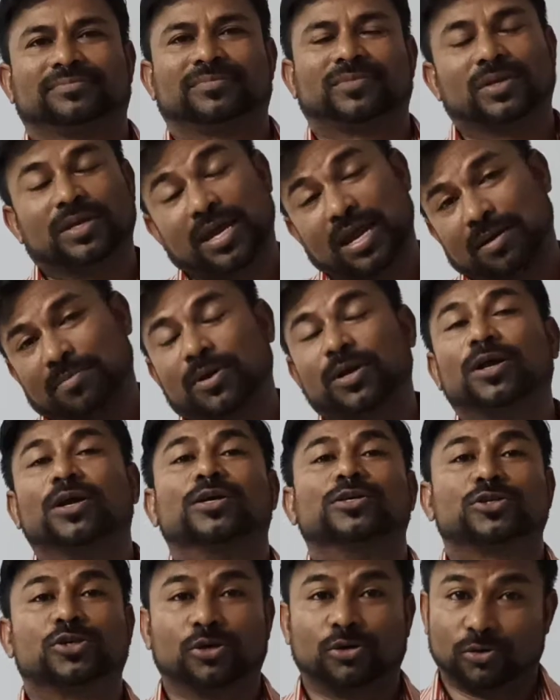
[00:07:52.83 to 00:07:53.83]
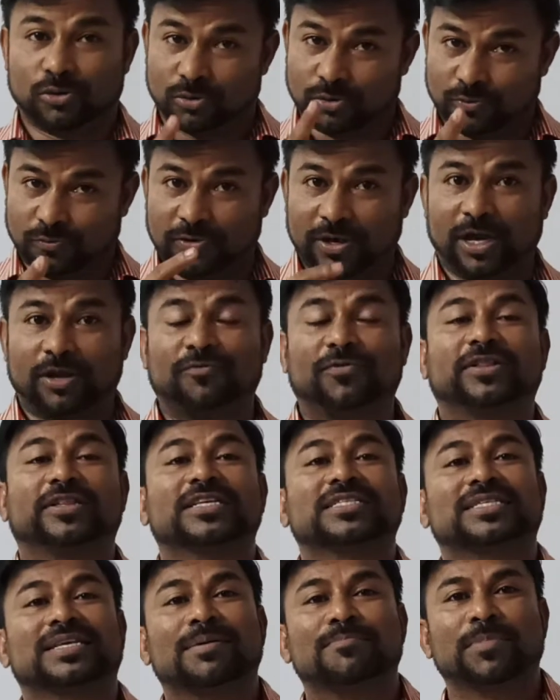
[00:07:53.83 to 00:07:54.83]
Yeah, so we are with a
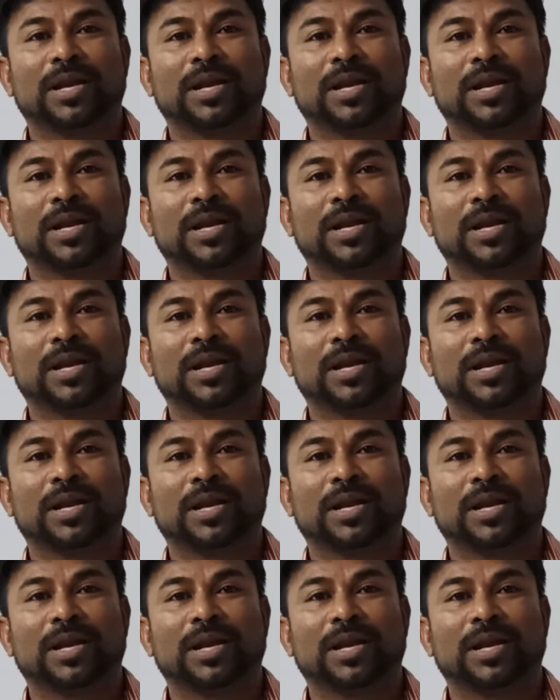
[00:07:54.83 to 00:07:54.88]
sum